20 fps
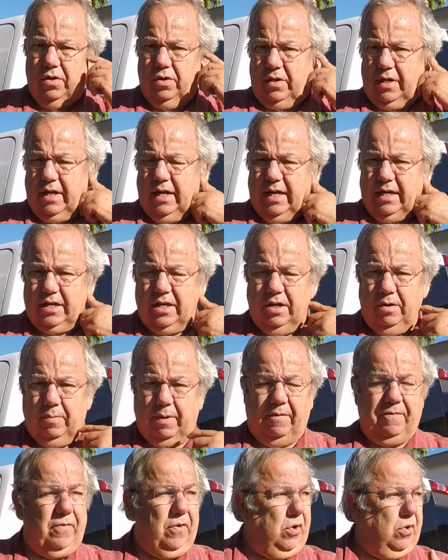connected to
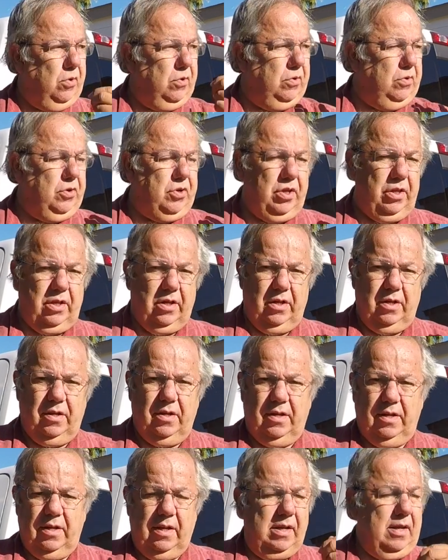my phone to the
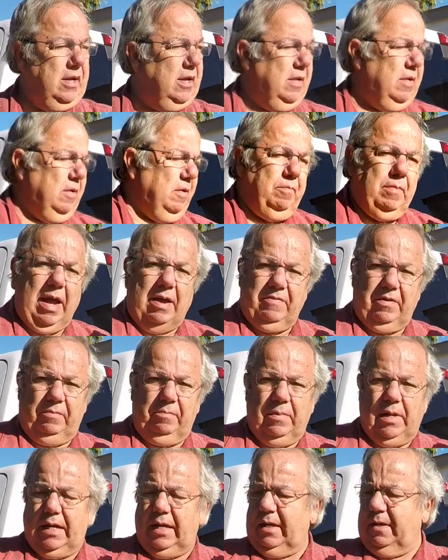Mavic
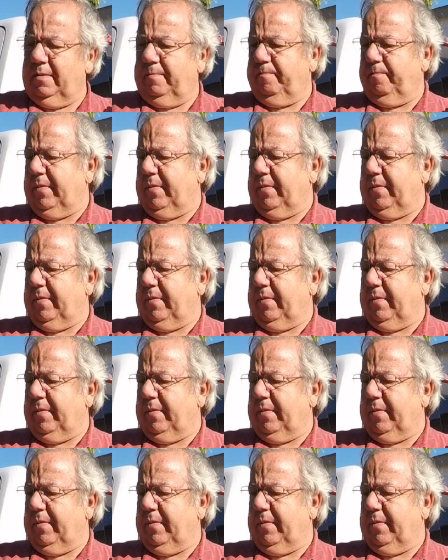Mini,